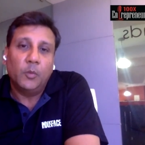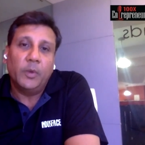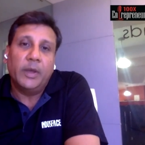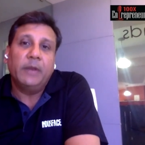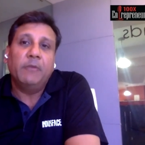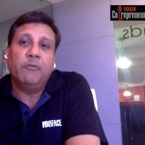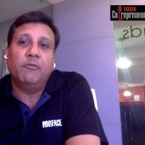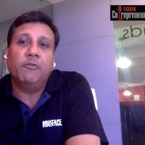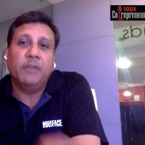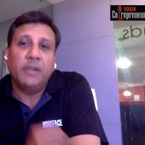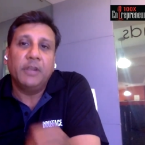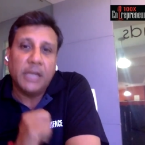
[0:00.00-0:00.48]

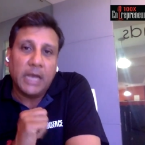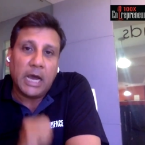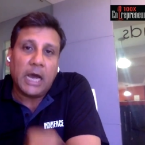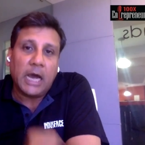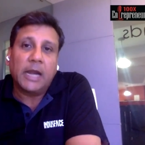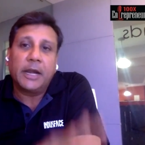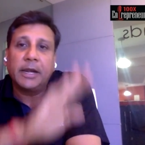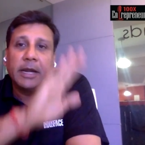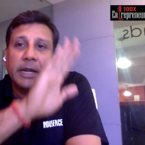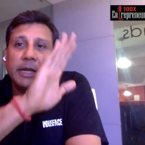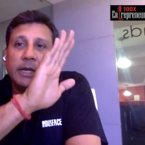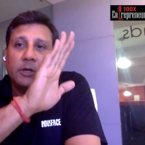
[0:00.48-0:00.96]
when we
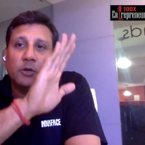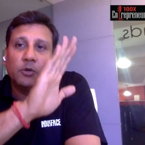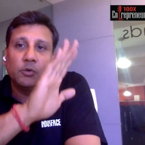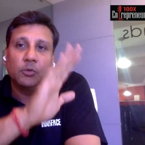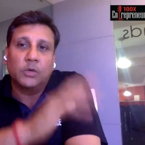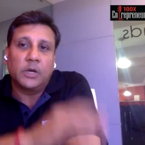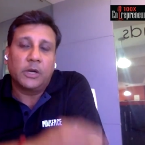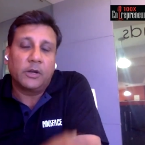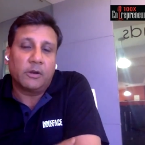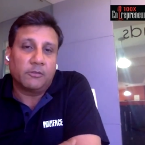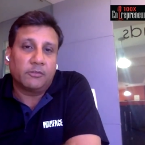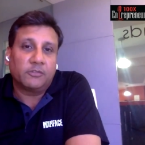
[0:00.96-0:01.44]
are ready
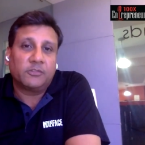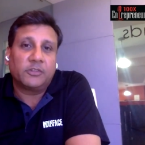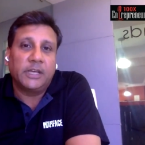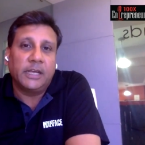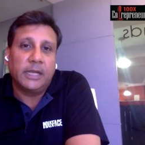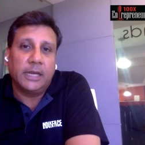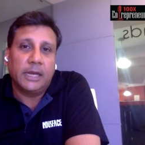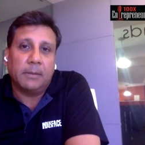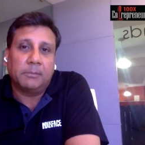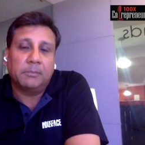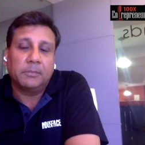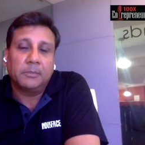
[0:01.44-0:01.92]
to kind of
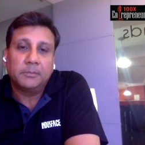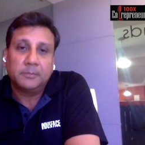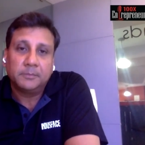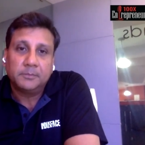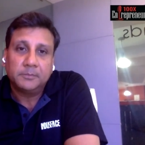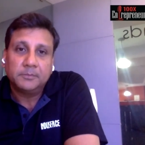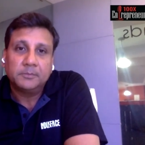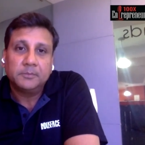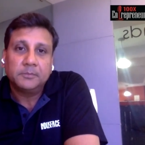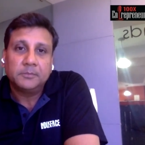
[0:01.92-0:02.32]
scale up.